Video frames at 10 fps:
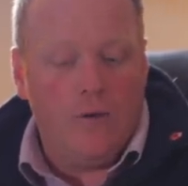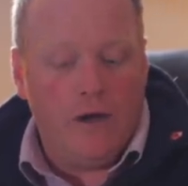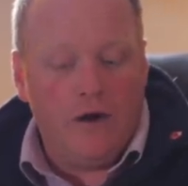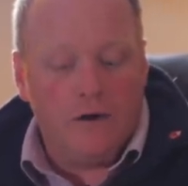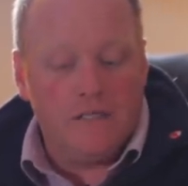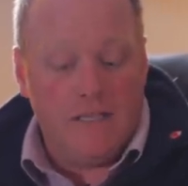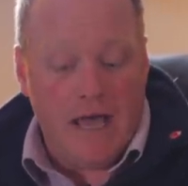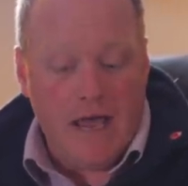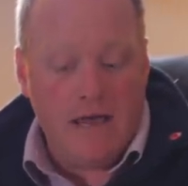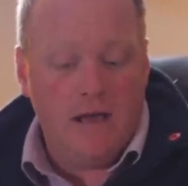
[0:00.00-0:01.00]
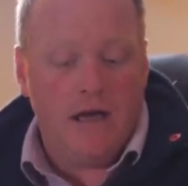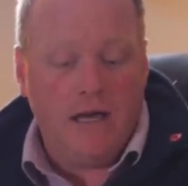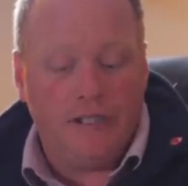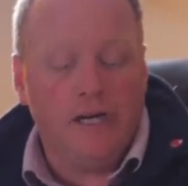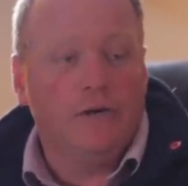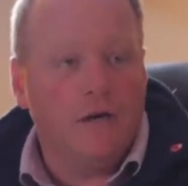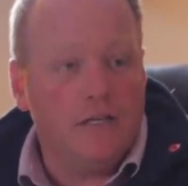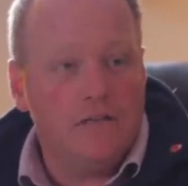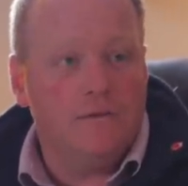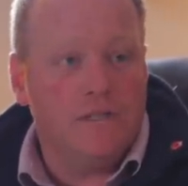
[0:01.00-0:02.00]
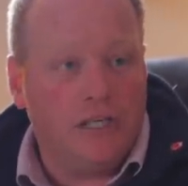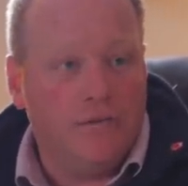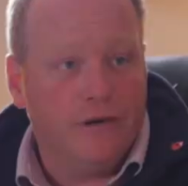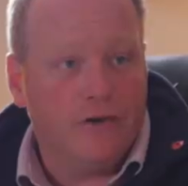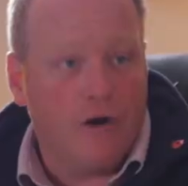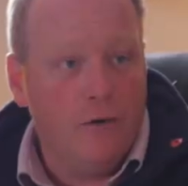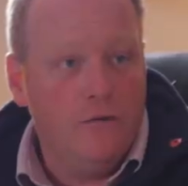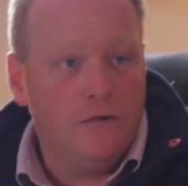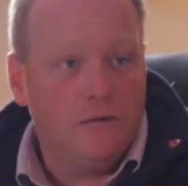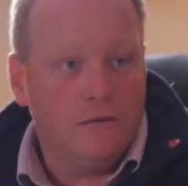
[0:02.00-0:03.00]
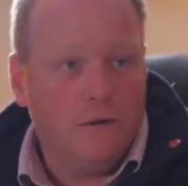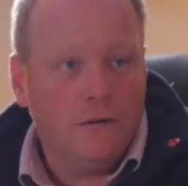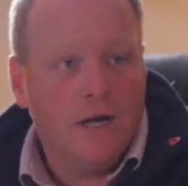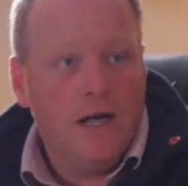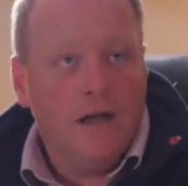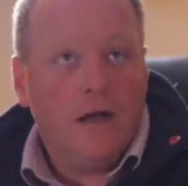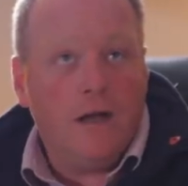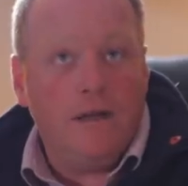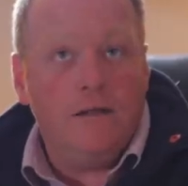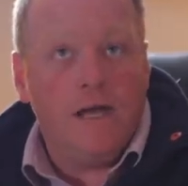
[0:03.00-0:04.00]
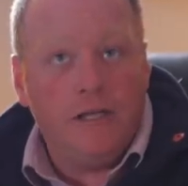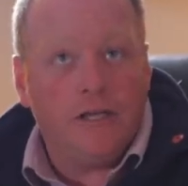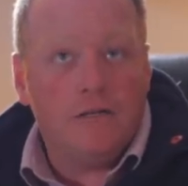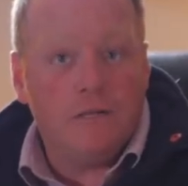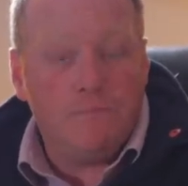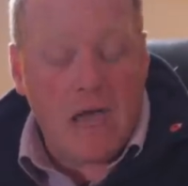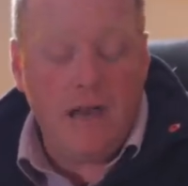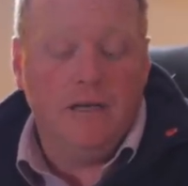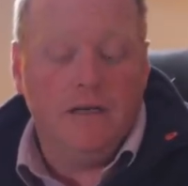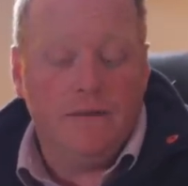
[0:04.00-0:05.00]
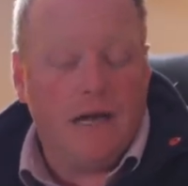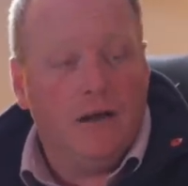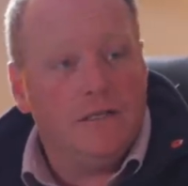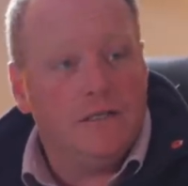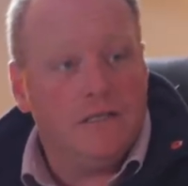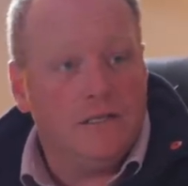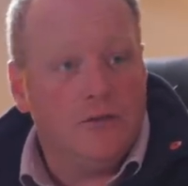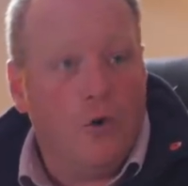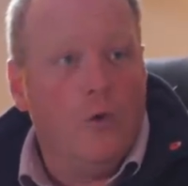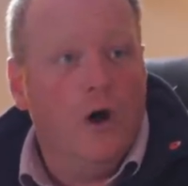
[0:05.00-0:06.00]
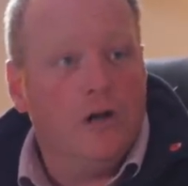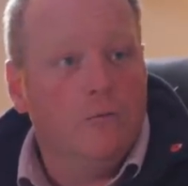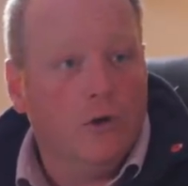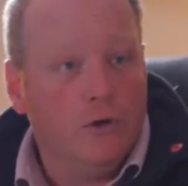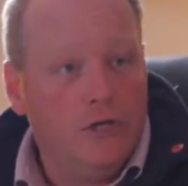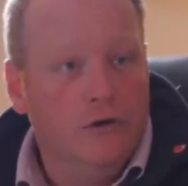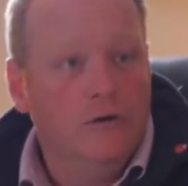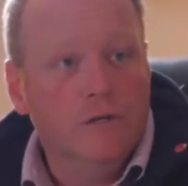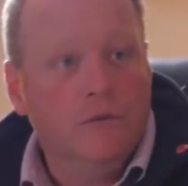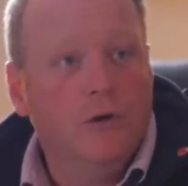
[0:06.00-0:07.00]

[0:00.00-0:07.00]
th- where we are today, a general license was issued for crows in the NGO's opinion, that license is not workable or